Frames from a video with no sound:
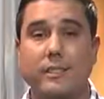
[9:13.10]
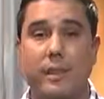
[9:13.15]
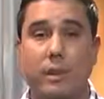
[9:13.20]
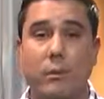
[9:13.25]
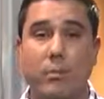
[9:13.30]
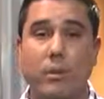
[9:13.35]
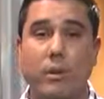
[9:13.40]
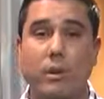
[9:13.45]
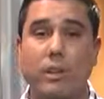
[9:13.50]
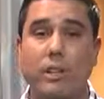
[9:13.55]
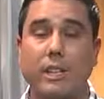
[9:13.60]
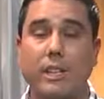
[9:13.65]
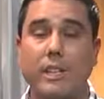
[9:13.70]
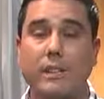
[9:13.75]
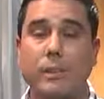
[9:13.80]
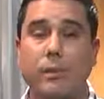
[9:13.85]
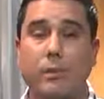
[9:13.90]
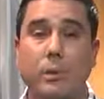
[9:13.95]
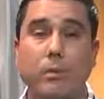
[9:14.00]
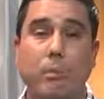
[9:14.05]
temporarily
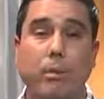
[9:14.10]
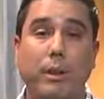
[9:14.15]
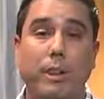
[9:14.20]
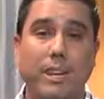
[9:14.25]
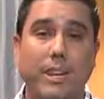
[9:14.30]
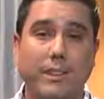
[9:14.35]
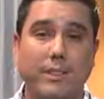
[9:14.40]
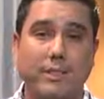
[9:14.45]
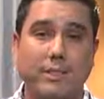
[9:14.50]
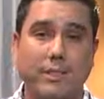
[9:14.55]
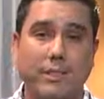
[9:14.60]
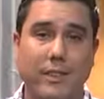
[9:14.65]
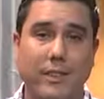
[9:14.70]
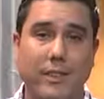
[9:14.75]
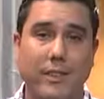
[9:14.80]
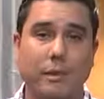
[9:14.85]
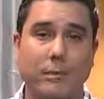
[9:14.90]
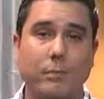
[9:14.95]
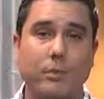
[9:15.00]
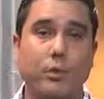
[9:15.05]
replaces
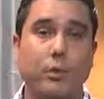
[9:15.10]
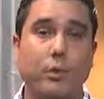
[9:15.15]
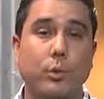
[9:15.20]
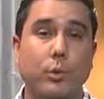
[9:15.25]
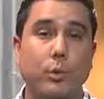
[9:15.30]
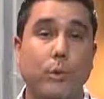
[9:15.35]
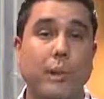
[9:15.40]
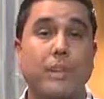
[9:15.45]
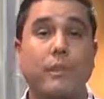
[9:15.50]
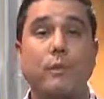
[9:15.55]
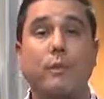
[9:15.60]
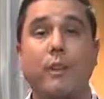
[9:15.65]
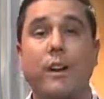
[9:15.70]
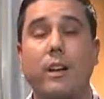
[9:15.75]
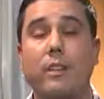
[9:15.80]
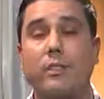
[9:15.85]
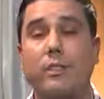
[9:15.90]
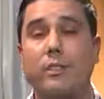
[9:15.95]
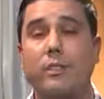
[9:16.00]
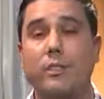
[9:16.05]
them to make the
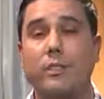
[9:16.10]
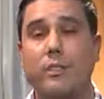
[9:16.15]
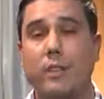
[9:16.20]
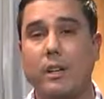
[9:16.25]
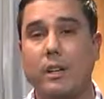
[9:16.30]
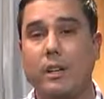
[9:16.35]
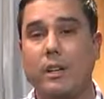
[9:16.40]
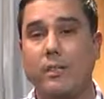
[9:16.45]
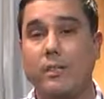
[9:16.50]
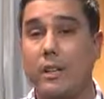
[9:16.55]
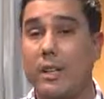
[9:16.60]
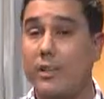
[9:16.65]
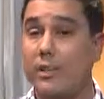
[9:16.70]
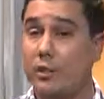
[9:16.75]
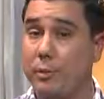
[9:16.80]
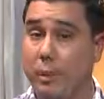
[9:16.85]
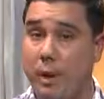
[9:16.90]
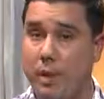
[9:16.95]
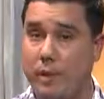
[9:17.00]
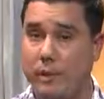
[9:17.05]
file size
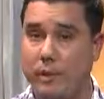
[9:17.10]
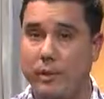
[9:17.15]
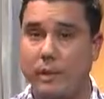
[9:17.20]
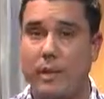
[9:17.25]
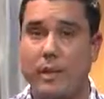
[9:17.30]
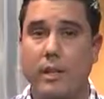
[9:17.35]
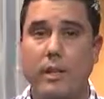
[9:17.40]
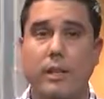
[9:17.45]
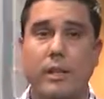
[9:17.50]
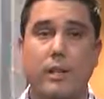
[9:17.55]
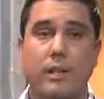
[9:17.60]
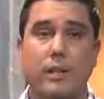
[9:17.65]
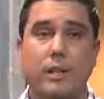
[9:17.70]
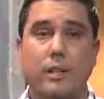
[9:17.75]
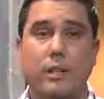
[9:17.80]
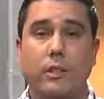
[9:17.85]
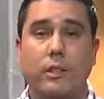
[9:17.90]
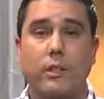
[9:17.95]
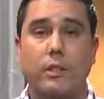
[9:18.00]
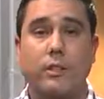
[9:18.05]
smaller.
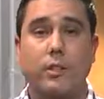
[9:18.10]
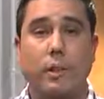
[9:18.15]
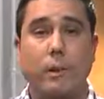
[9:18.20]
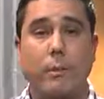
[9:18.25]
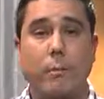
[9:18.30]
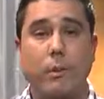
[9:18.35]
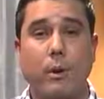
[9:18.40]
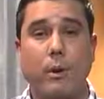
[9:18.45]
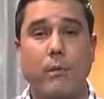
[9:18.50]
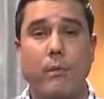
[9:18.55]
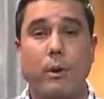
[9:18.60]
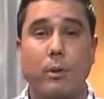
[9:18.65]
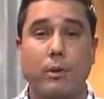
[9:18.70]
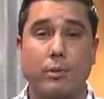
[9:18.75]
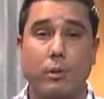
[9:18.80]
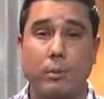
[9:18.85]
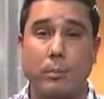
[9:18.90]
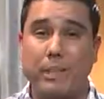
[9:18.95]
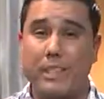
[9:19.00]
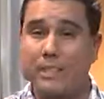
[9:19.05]
Some of those
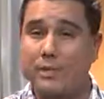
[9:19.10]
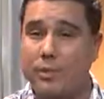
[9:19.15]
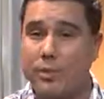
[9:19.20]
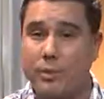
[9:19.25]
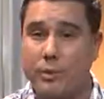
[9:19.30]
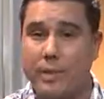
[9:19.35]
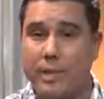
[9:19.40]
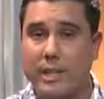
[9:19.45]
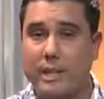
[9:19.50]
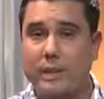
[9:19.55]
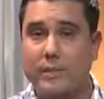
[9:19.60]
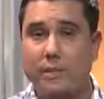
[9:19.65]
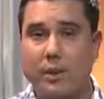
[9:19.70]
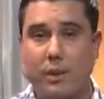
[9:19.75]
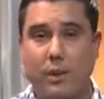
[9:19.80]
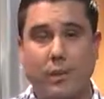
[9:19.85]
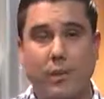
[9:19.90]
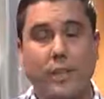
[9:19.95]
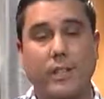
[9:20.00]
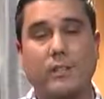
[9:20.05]
repeated strings
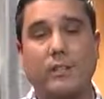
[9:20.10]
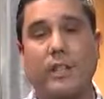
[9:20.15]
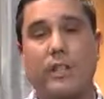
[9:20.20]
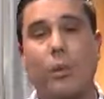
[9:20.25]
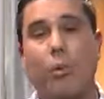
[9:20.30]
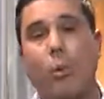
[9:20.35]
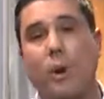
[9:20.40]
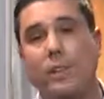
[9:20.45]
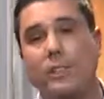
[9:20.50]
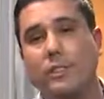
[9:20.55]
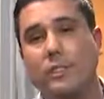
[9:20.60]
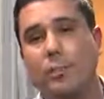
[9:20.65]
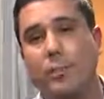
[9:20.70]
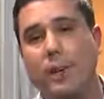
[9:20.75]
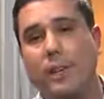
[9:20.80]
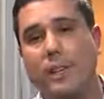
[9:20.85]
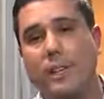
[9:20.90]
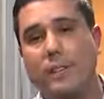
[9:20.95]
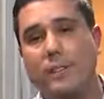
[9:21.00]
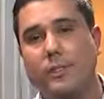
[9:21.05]
are things like white
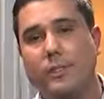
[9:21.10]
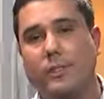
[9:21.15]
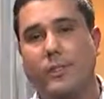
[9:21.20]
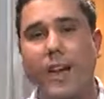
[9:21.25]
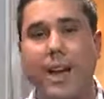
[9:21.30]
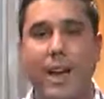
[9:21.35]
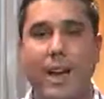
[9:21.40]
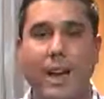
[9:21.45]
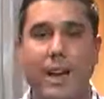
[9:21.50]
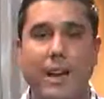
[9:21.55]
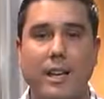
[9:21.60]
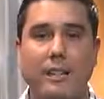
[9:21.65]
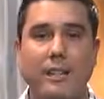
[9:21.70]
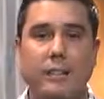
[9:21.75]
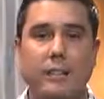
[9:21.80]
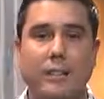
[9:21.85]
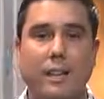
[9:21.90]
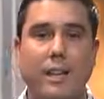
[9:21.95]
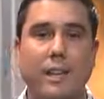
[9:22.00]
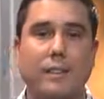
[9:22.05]
space,
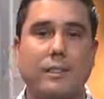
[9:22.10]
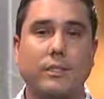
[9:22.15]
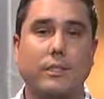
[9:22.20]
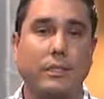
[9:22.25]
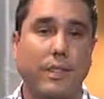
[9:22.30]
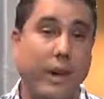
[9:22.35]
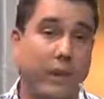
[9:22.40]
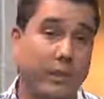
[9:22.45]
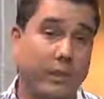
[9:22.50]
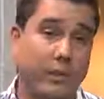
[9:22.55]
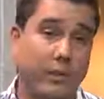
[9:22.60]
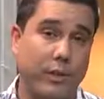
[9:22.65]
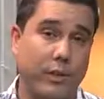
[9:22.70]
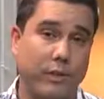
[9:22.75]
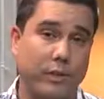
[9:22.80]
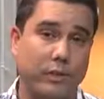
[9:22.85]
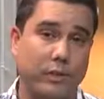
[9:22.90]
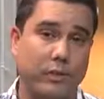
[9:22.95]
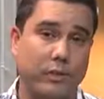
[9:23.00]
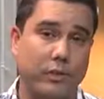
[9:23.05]
tags, and style
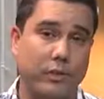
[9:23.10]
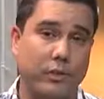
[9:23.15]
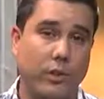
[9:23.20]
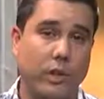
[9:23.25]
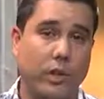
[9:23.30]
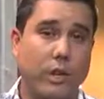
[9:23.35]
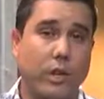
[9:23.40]
definitions.